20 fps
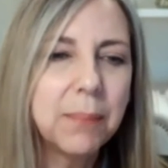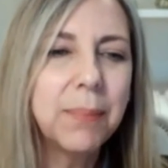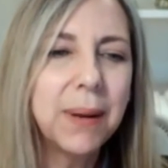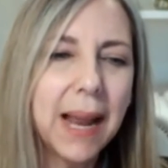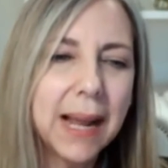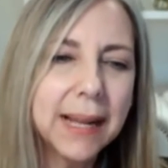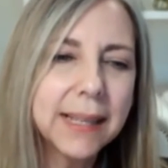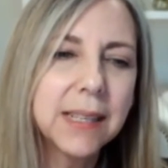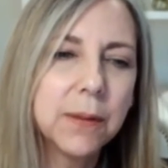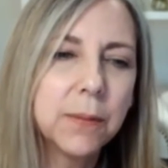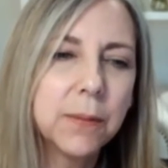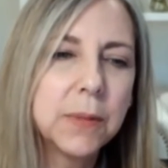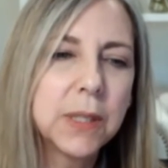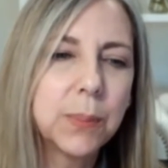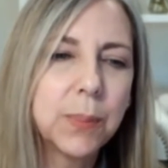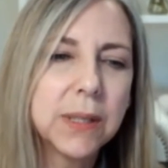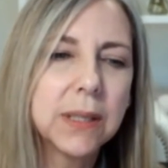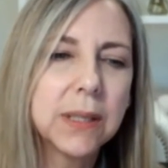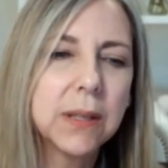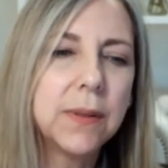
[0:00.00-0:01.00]
platinum
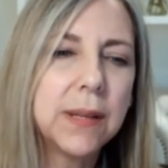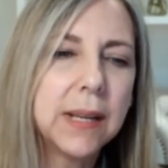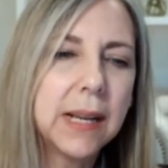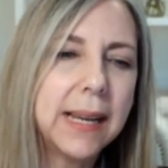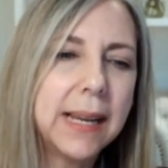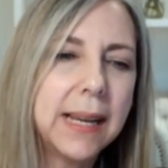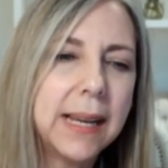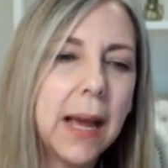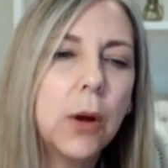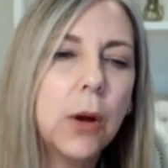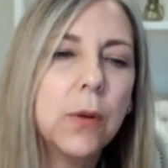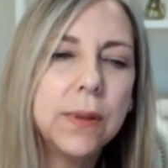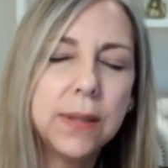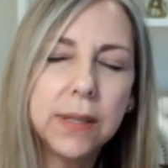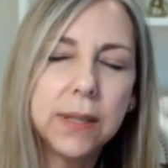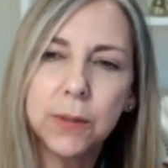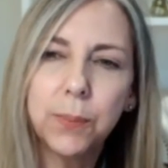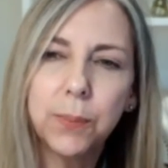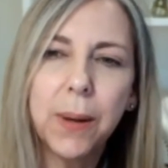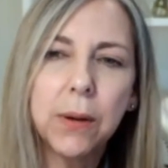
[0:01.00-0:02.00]
specifically over
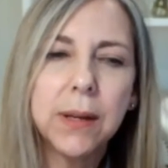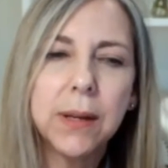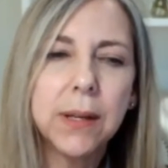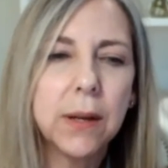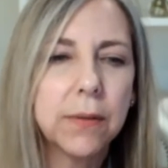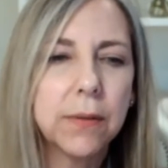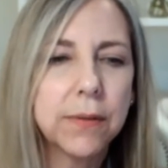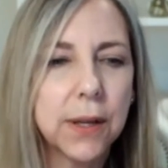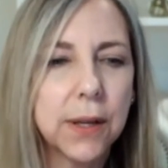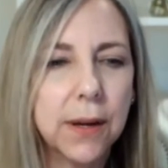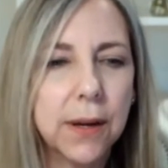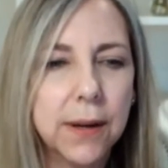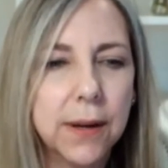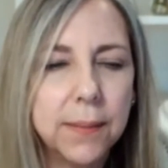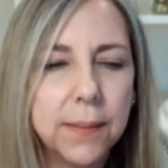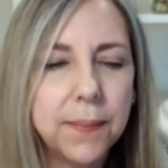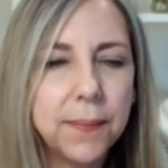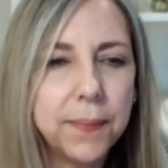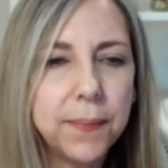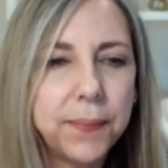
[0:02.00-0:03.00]
this period of
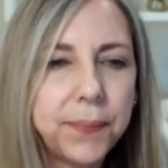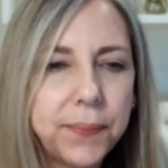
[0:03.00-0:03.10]
time.